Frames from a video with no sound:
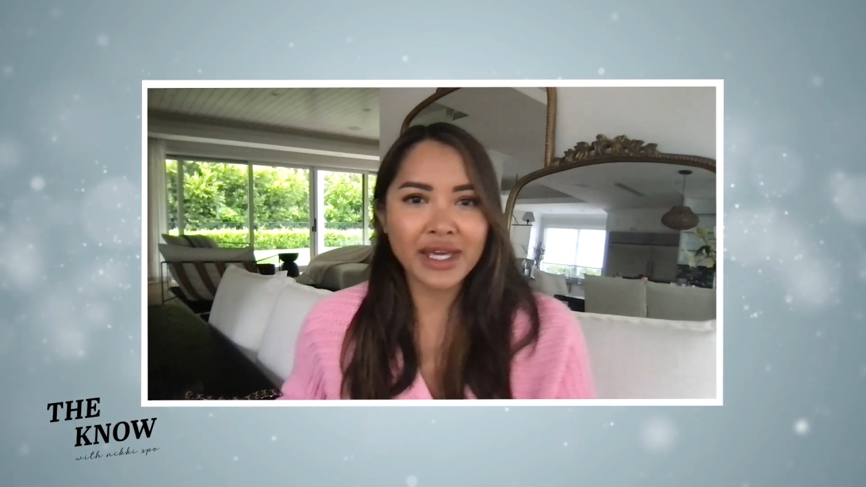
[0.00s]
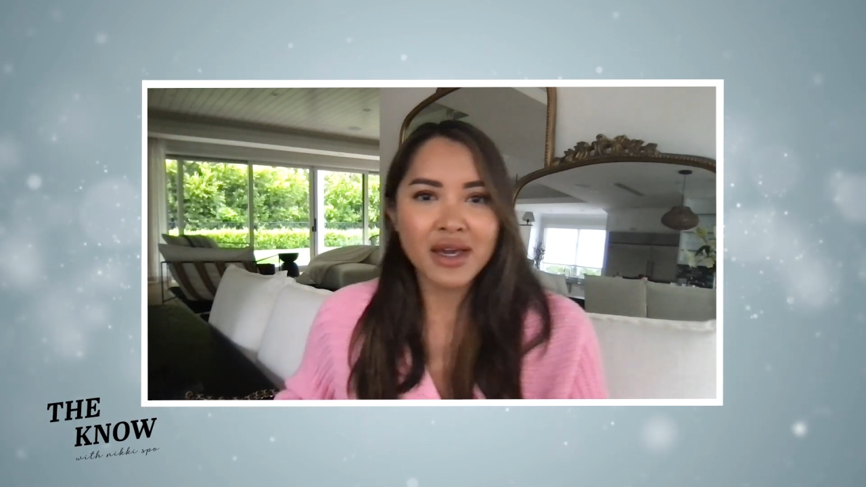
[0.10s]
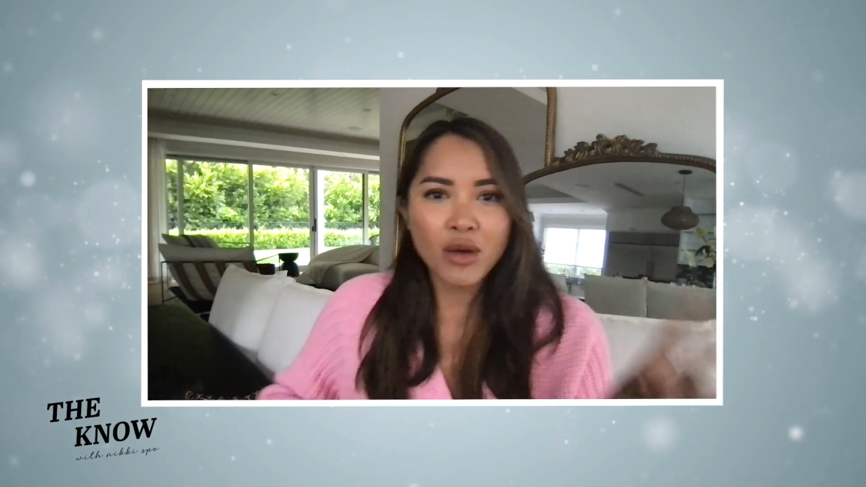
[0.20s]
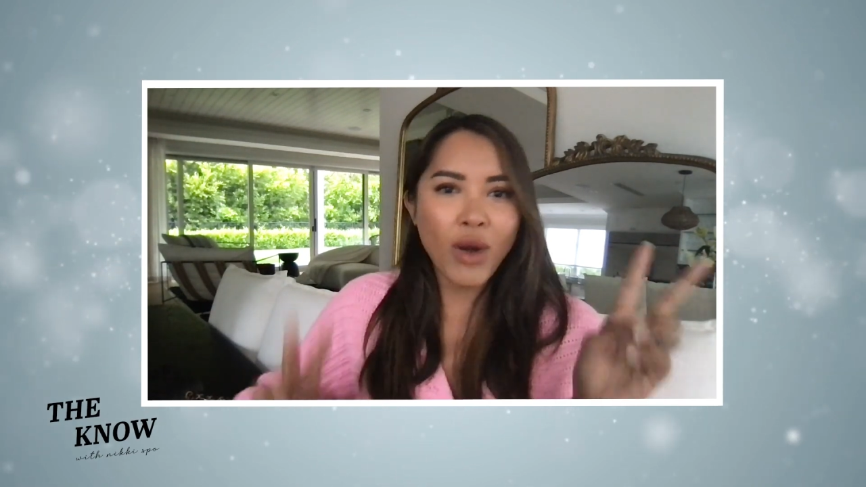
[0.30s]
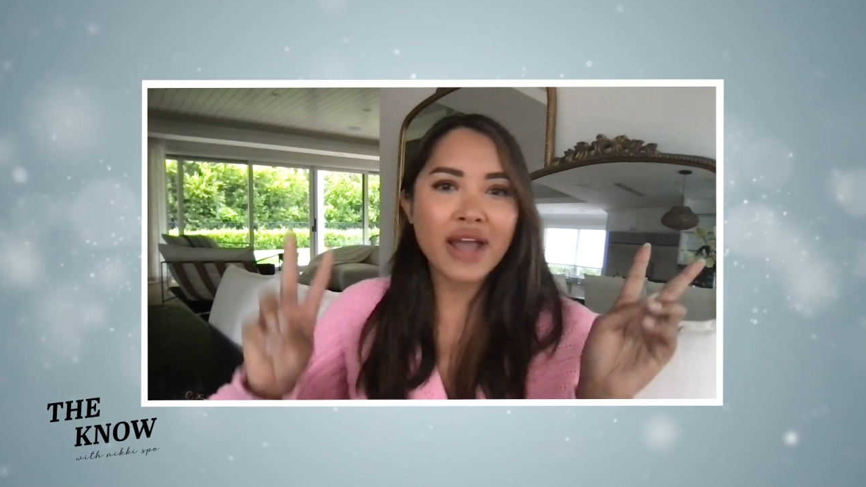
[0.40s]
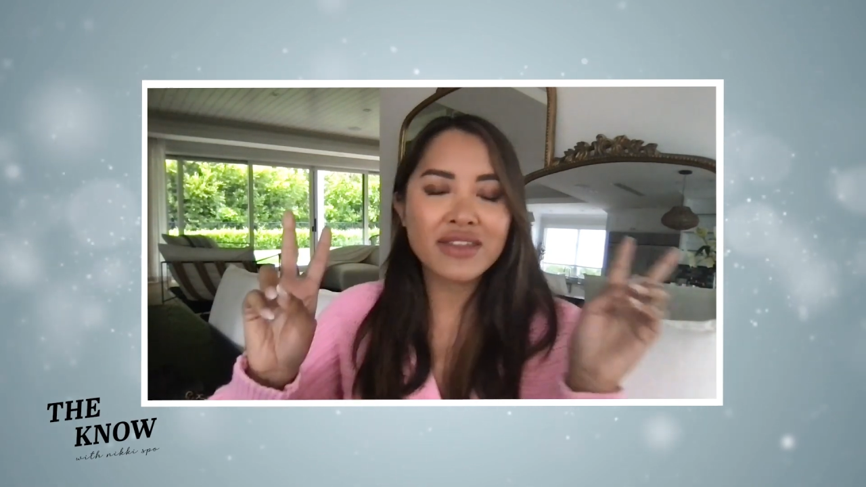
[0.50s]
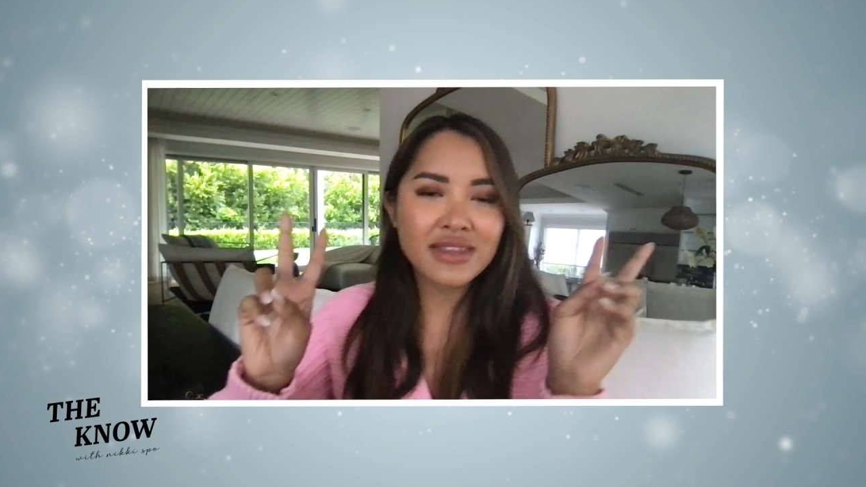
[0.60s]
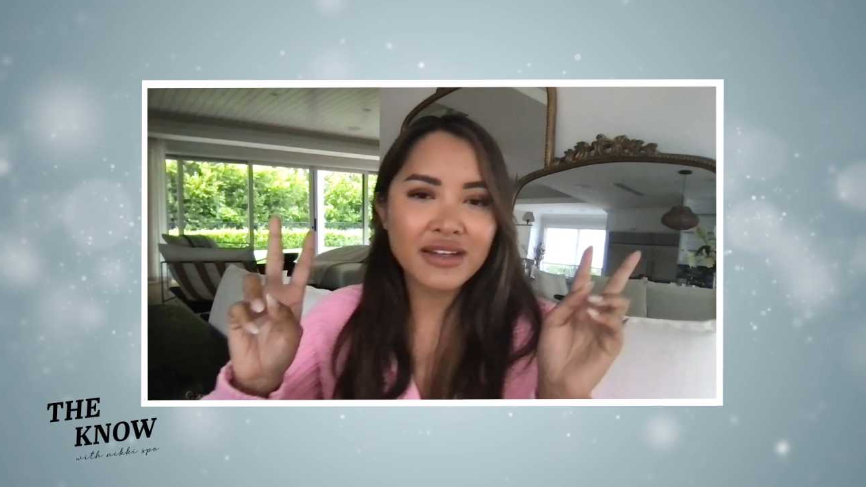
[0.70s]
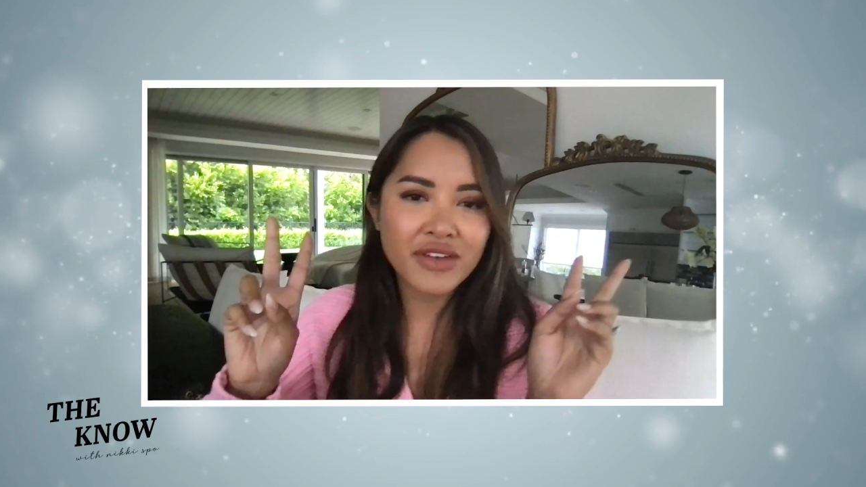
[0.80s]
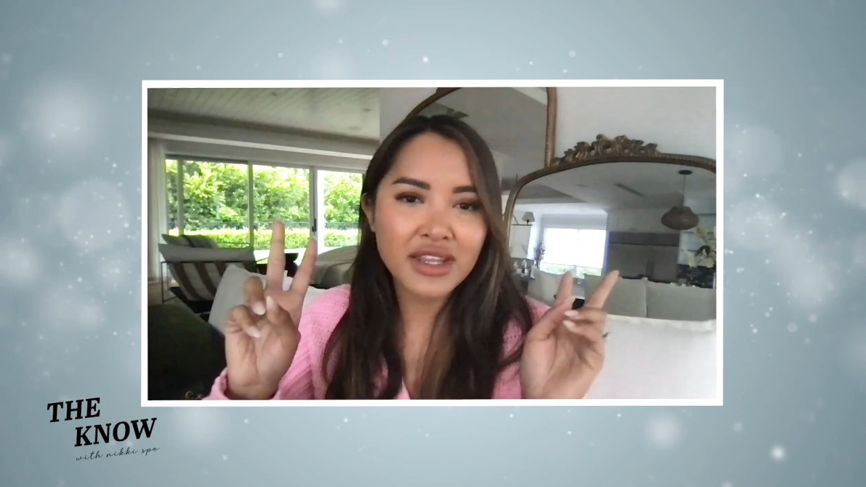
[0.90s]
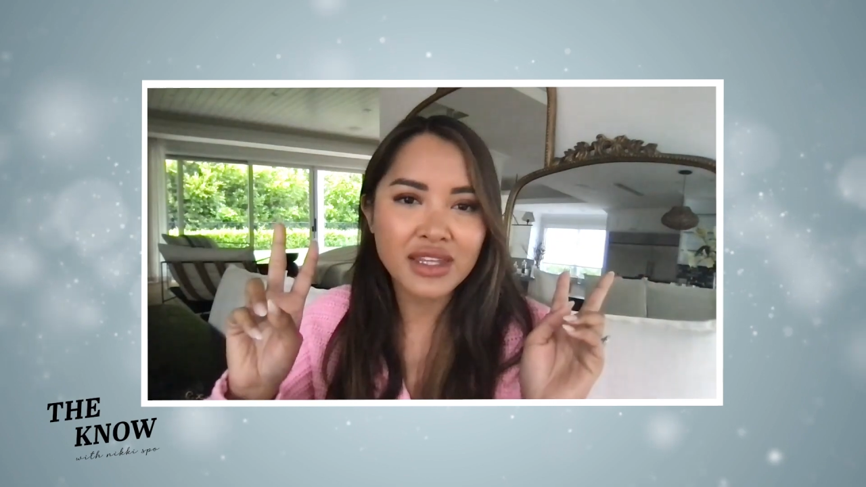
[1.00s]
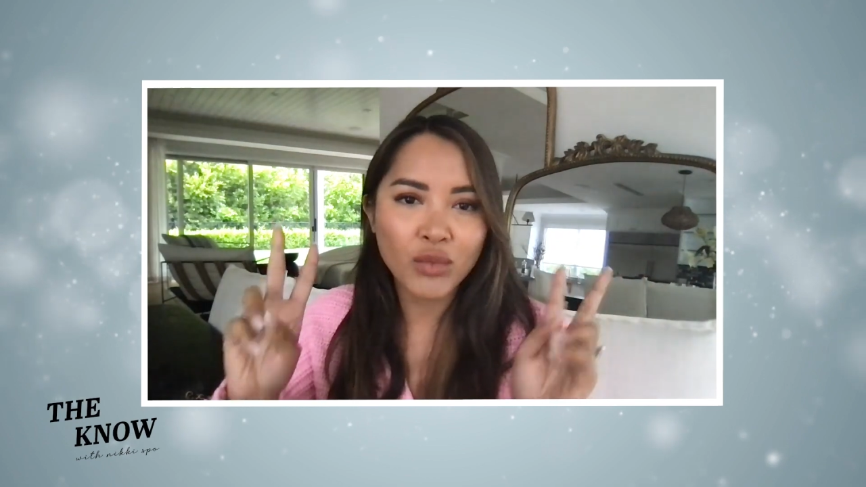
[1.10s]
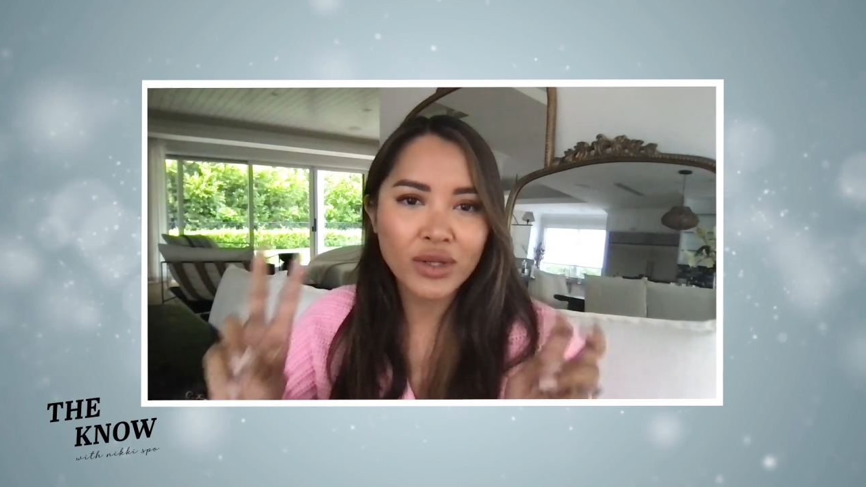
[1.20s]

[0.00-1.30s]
Like I think that if anything,